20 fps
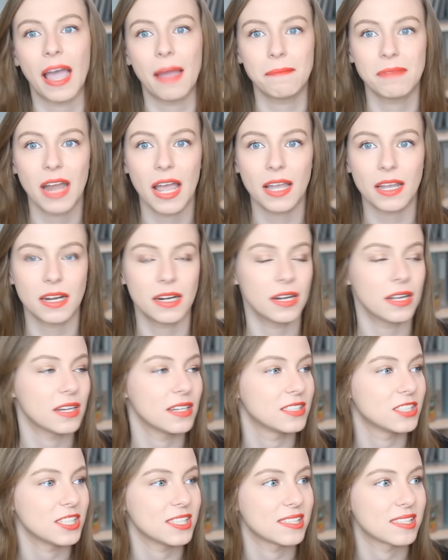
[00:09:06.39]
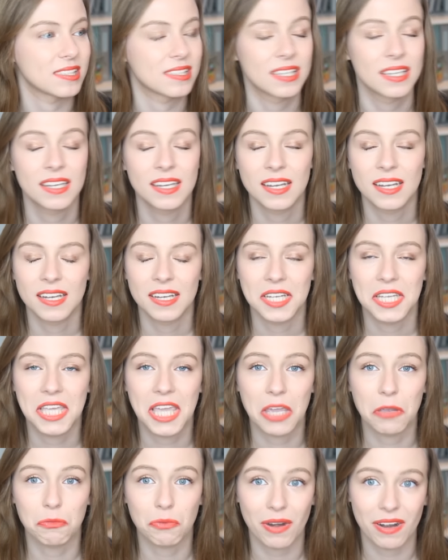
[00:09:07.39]
I'm not going to just
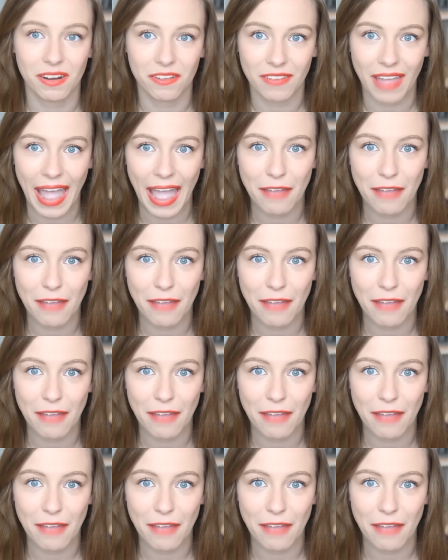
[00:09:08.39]
get rid of